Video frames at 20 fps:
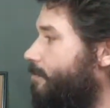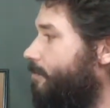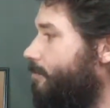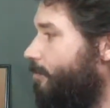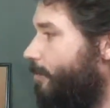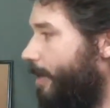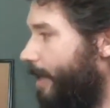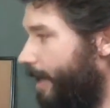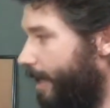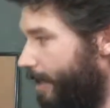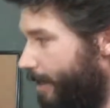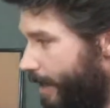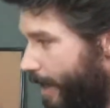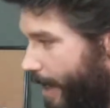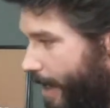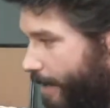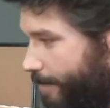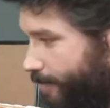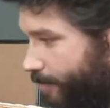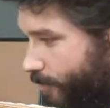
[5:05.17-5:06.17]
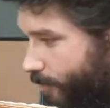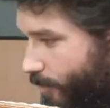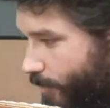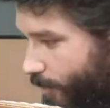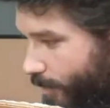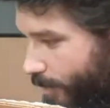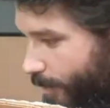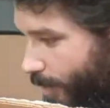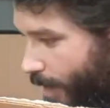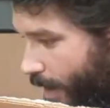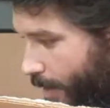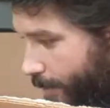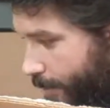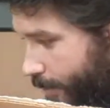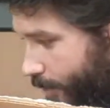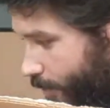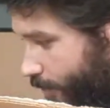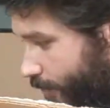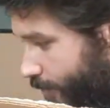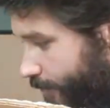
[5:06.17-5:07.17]
Make it absolutely
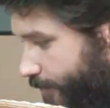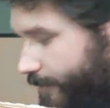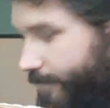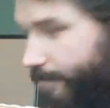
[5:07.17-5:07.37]
bomb-proof.